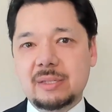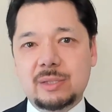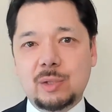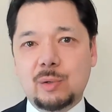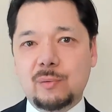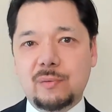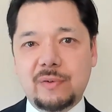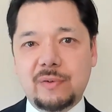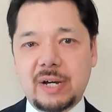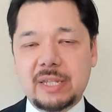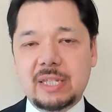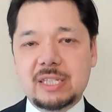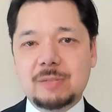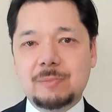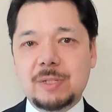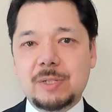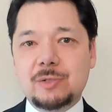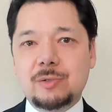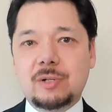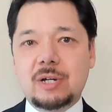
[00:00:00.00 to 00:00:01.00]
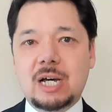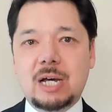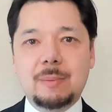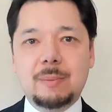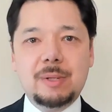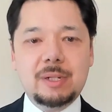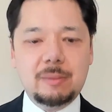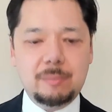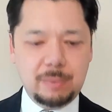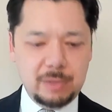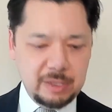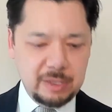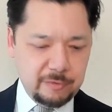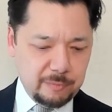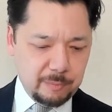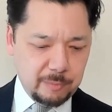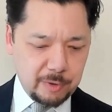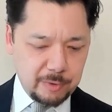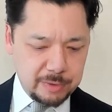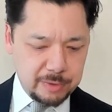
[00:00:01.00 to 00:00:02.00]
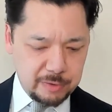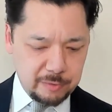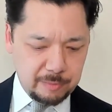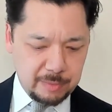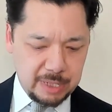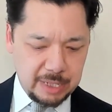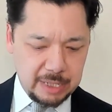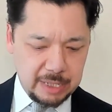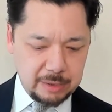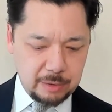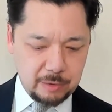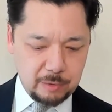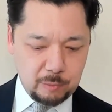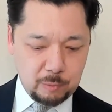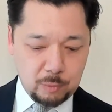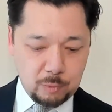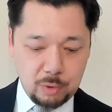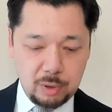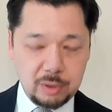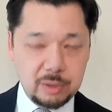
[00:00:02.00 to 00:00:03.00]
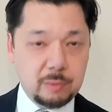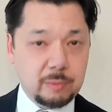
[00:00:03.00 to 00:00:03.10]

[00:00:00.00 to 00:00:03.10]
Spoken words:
Don't find that to be too common. I believe most of mine are wool,